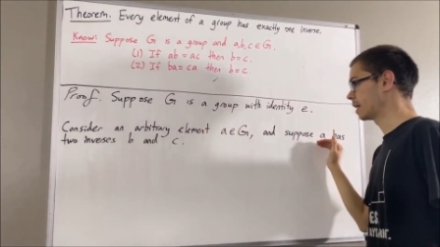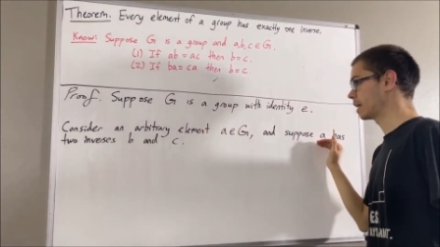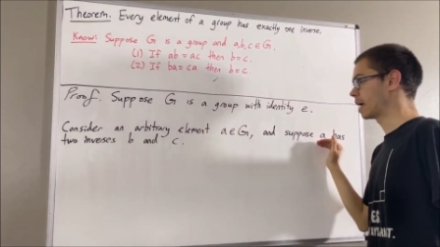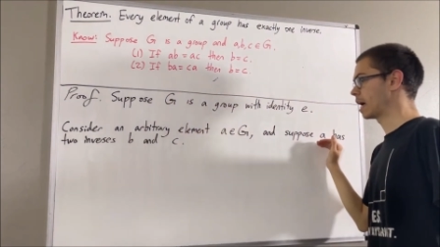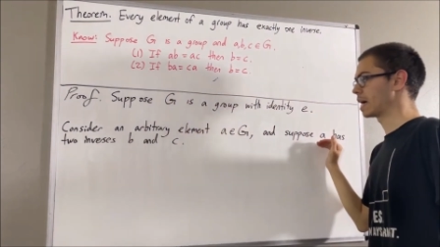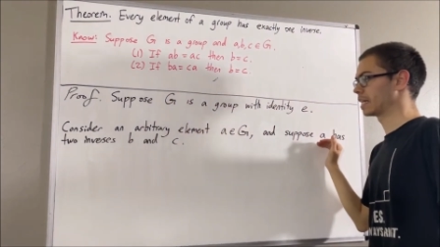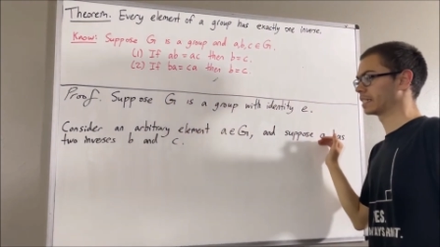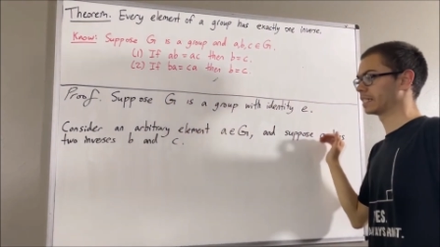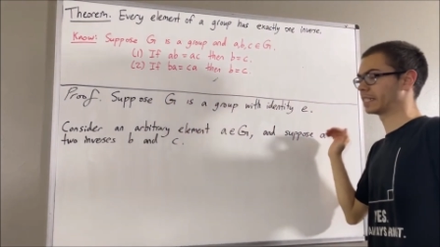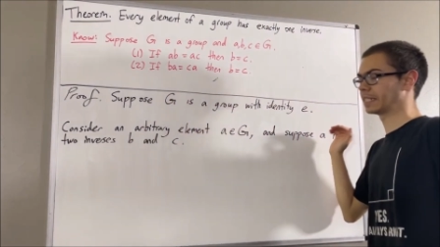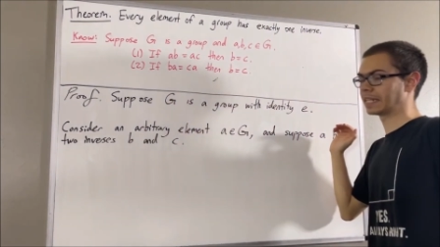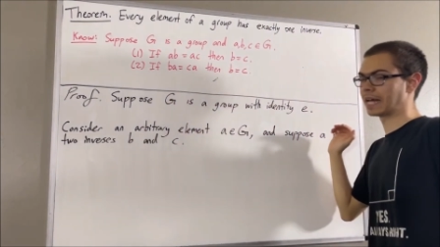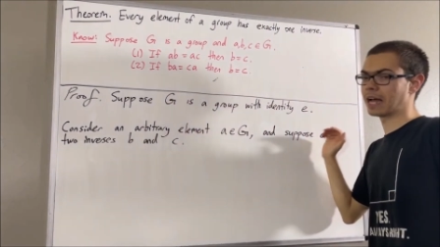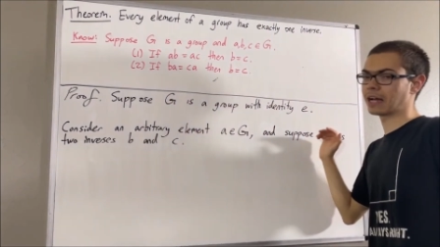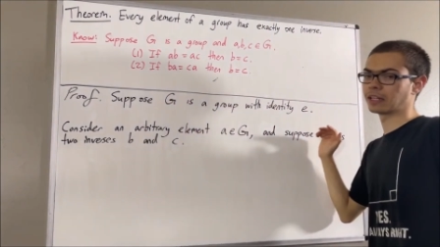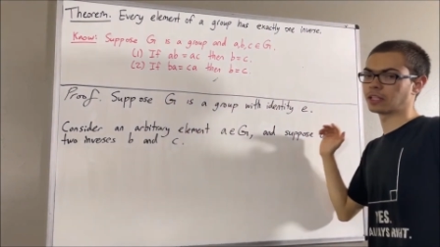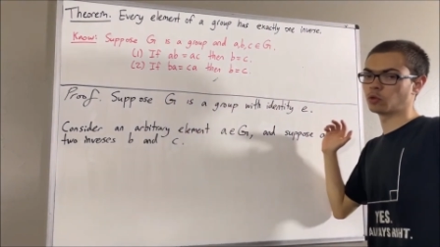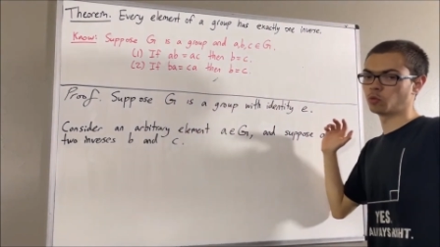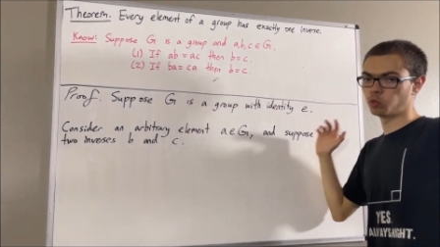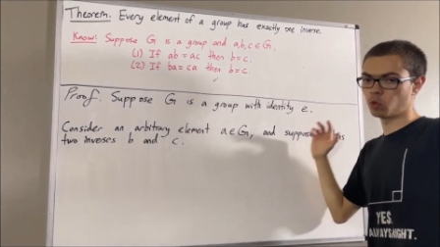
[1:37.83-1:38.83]
has
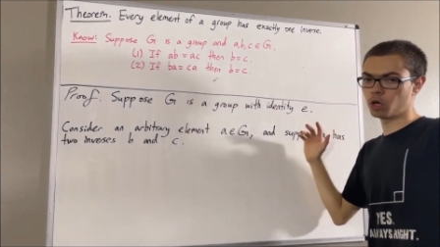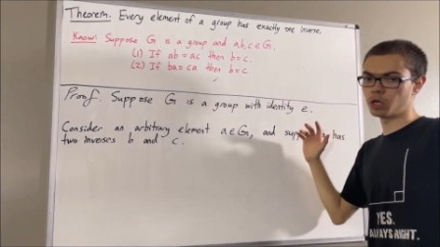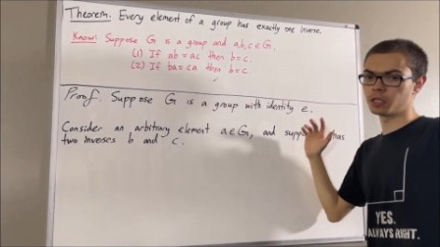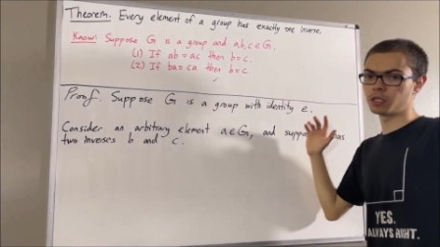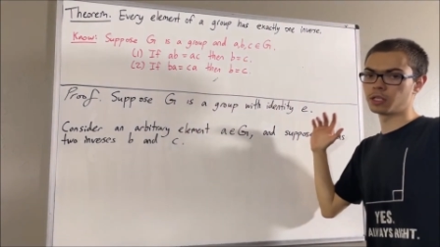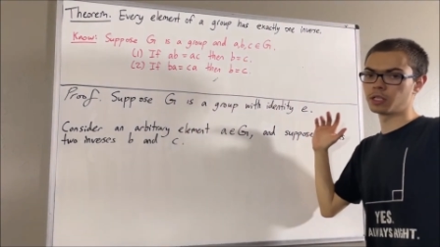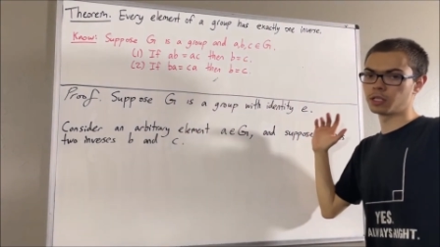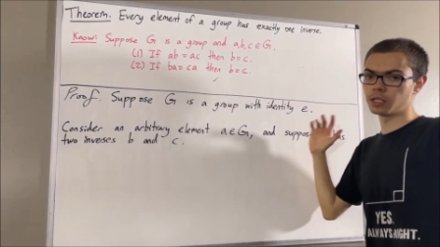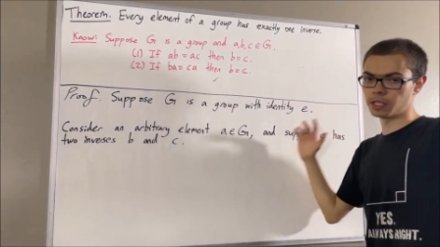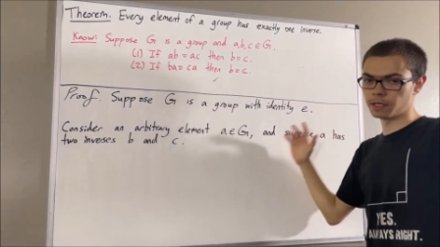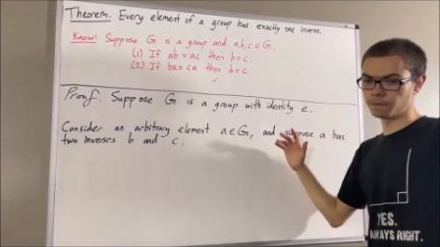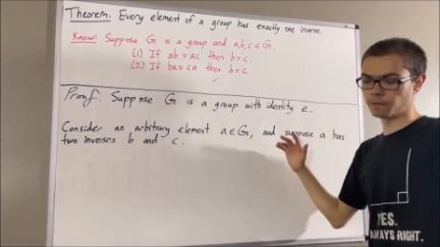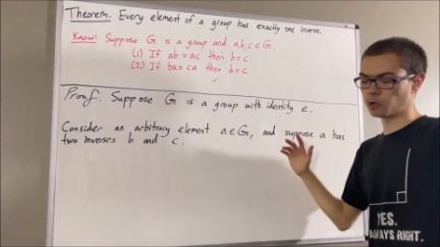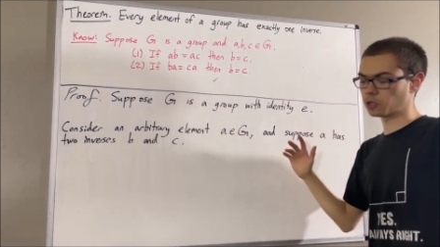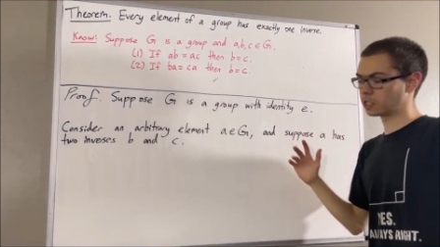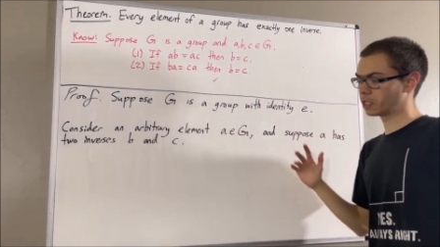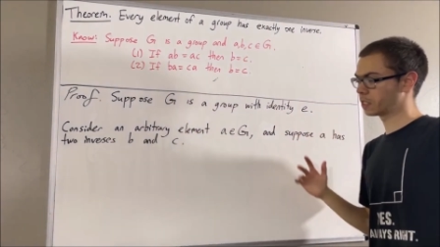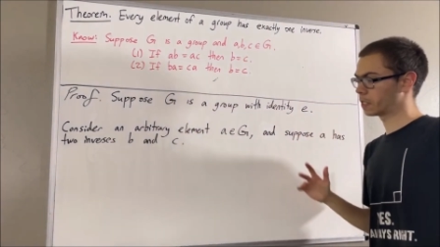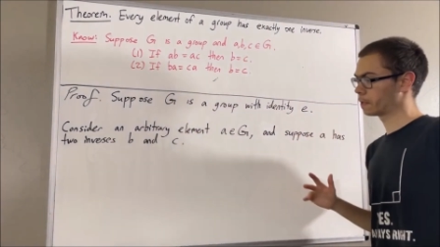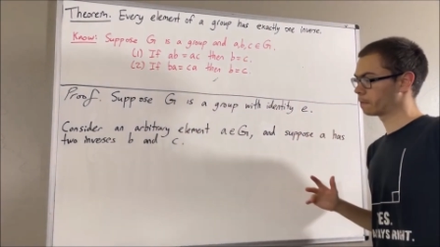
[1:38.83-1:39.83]
exactly one
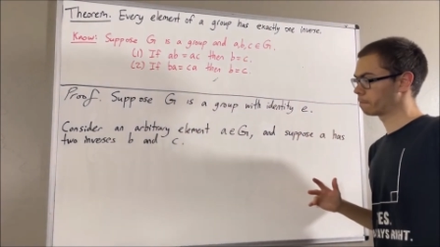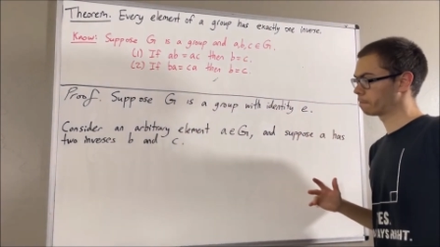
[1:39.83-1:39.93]
inverse.